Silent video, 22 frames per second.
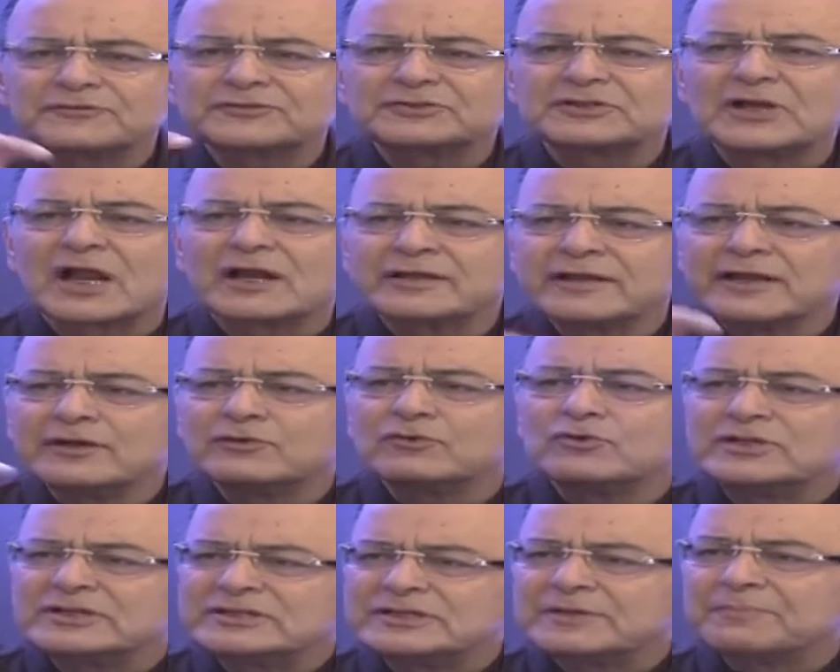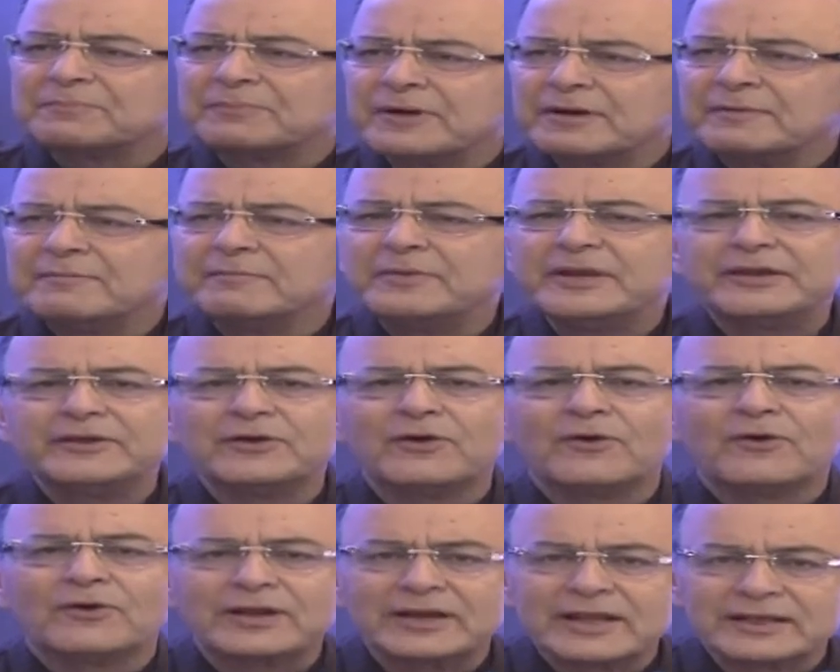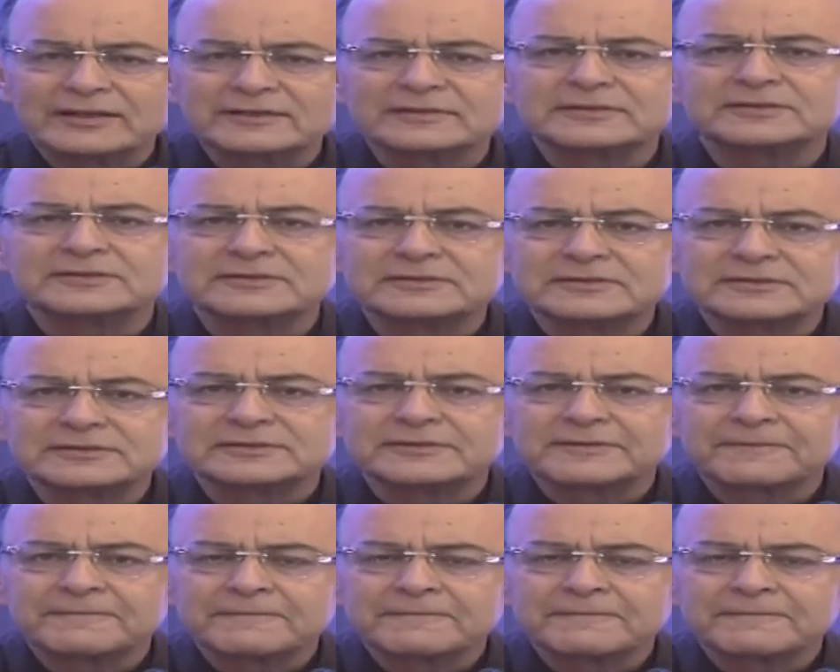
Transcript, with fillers: starting to discipline media organizations.